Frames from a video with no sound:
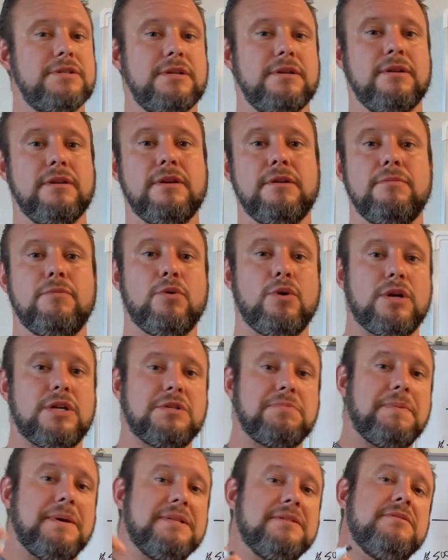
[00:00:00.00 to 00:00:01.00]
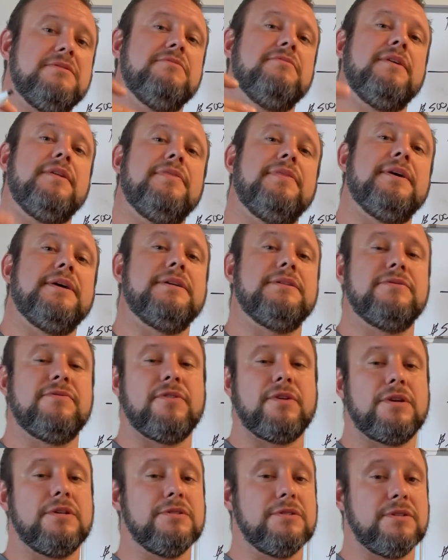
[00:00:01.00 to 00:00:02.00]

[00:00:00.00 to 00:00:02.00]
and a little more expensive on things for